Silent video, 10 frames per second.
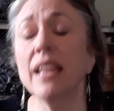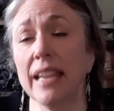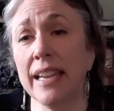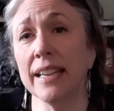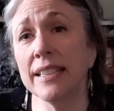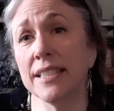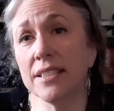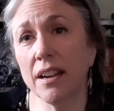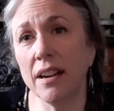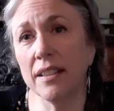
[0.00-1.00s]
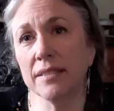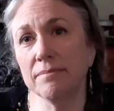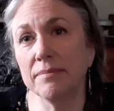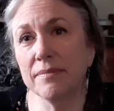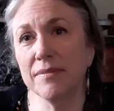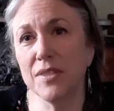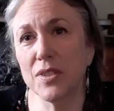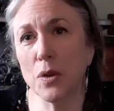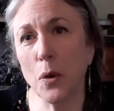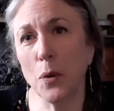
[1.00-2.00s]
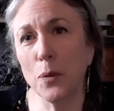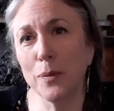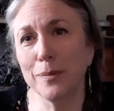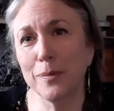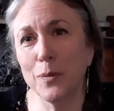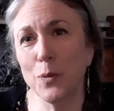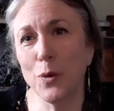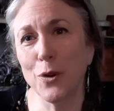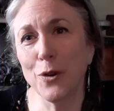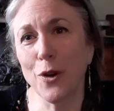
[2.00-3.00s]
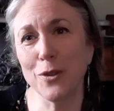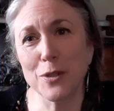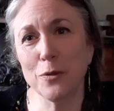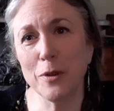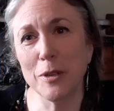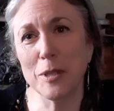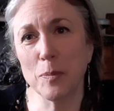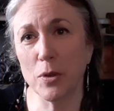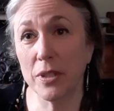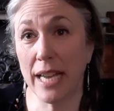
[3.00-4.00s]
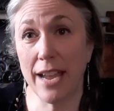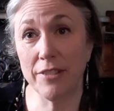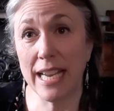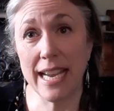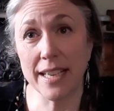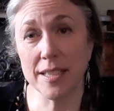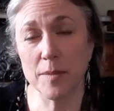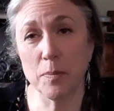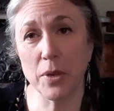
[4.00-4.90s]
And so we're also very spoiled at having eggs.